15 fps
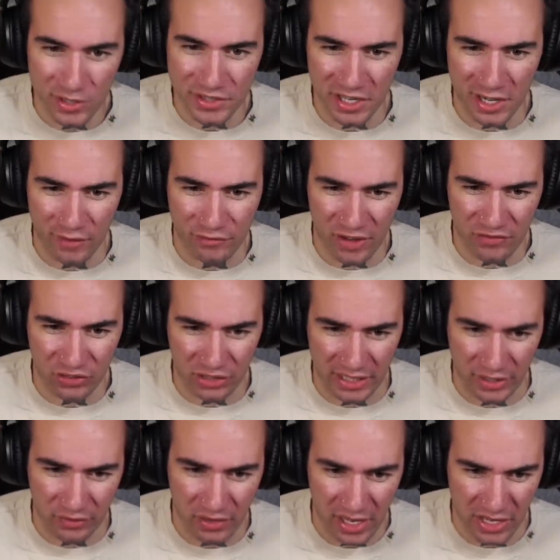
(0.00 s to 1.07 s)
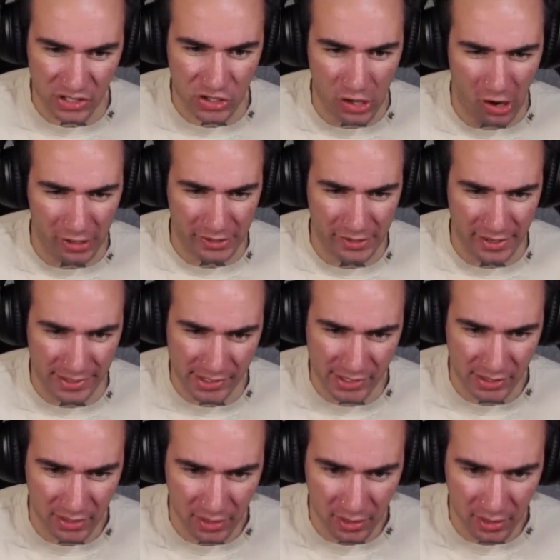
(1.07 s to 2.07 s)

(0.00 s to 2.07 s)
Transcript: Within a fifth leaf is darkness.